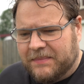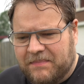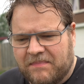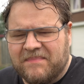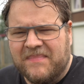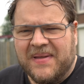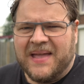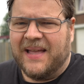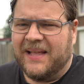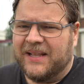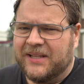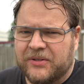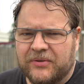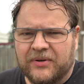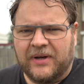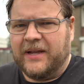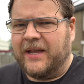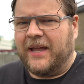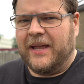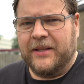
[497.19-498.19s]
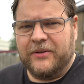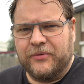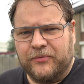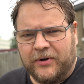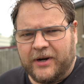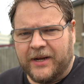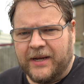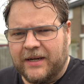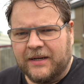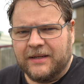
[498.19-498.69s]
Man do I hate
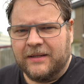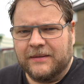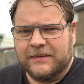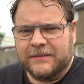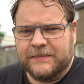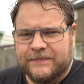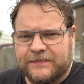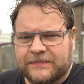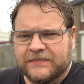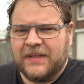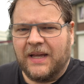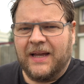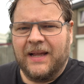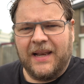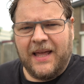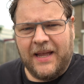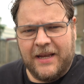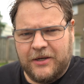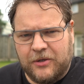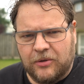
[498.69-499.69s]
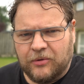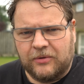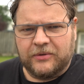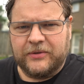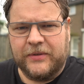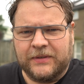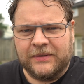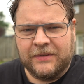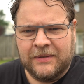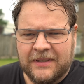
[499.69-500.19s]
rain. I like
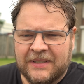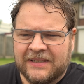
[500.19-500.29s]
cold